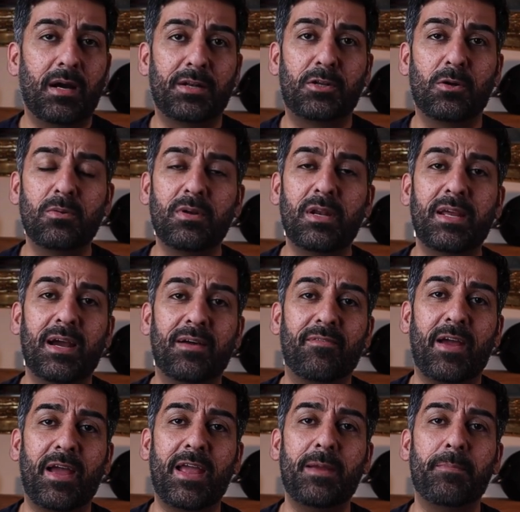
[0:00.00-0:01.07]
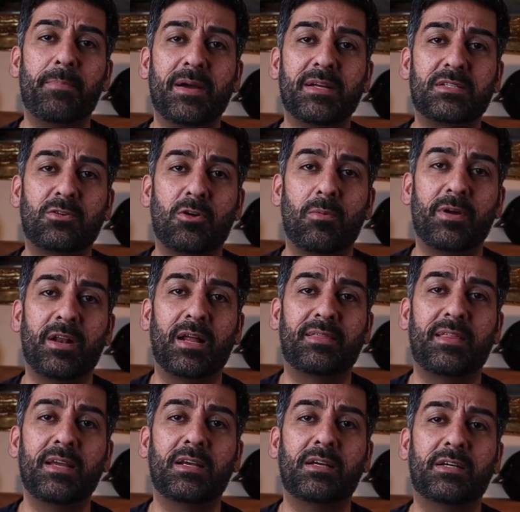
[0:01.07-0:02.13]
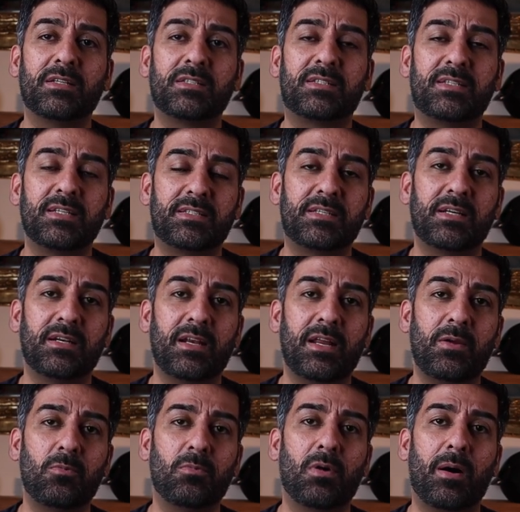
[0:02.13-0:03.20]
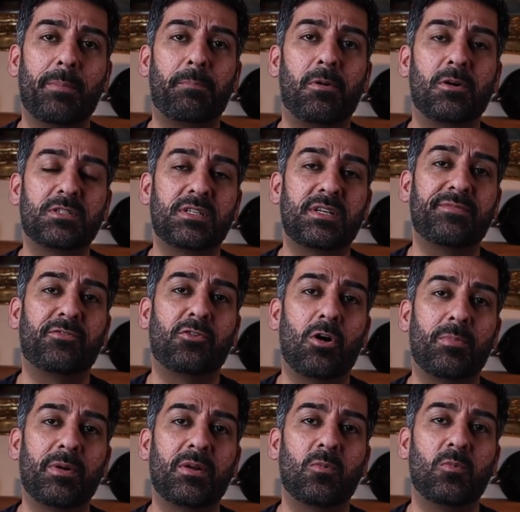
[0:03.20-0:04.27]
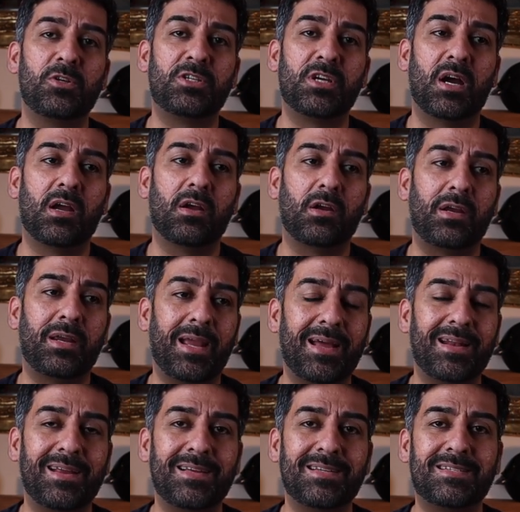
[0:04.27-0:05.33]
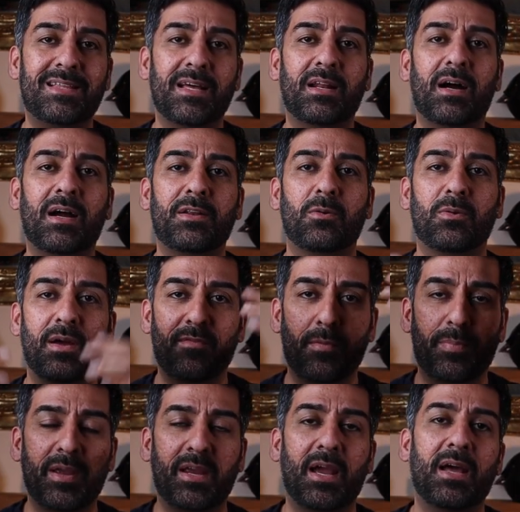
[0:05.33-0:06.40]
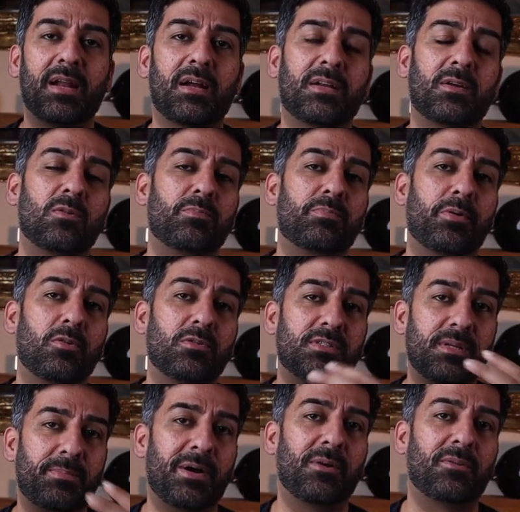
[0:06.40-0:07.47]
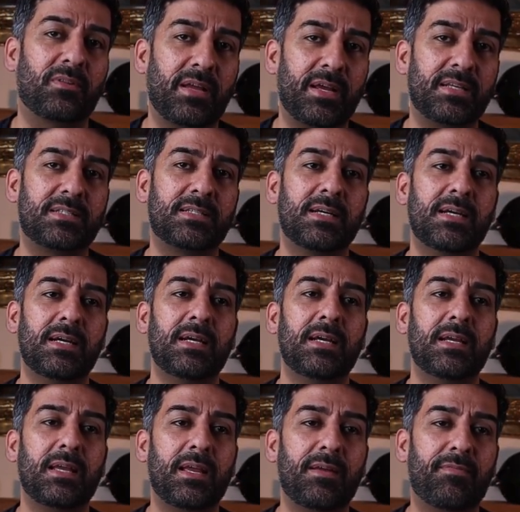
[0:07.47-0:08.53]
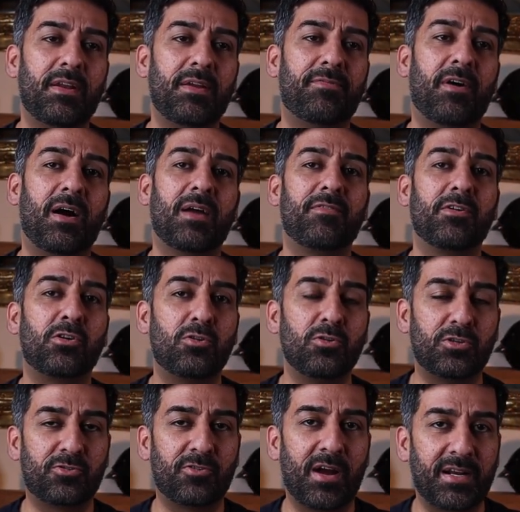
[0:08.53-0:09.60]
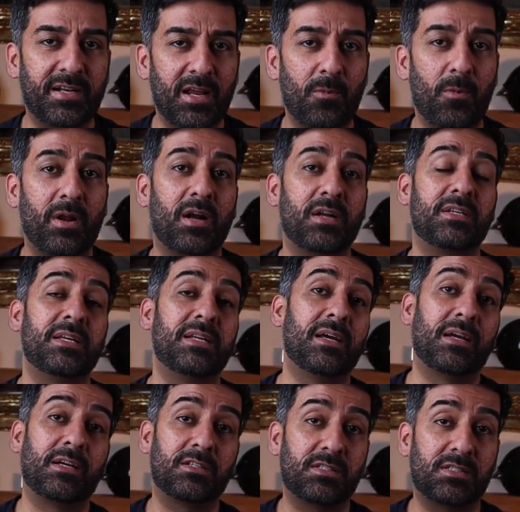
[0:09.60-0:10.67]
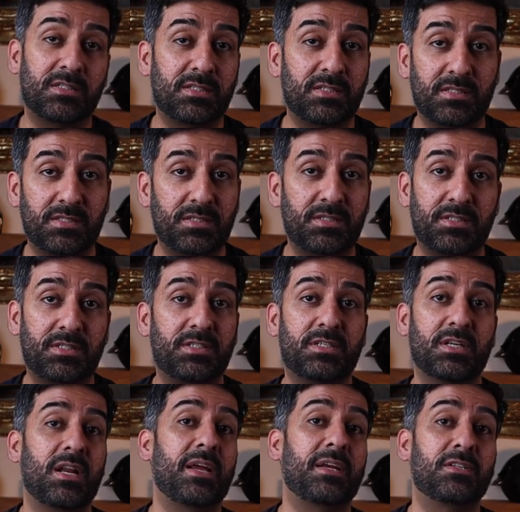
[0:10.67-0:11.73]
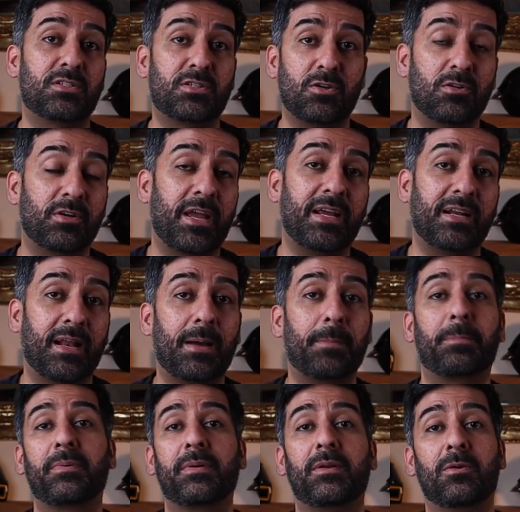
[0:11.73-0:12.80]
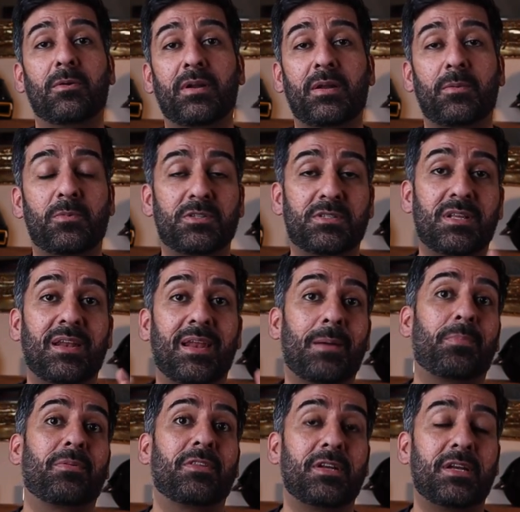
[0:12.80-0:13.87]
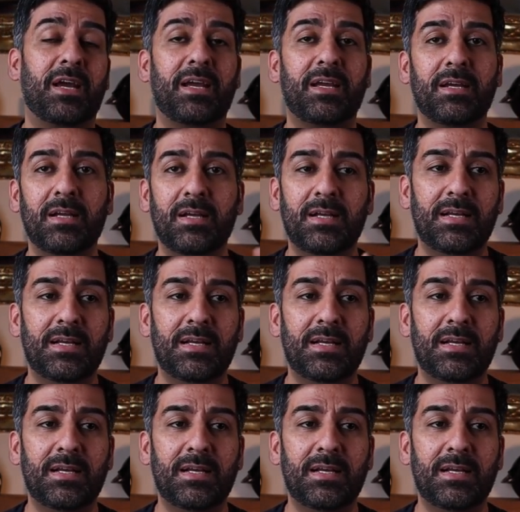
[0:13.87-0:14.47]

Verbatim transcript: I don't really have a best comment. I think consistently a positive comment which I get is that I don't have a big head. I don't boast about things. Even if I have a good track day where I did a stunning, stonking lap, you know, and it was the lap of the day,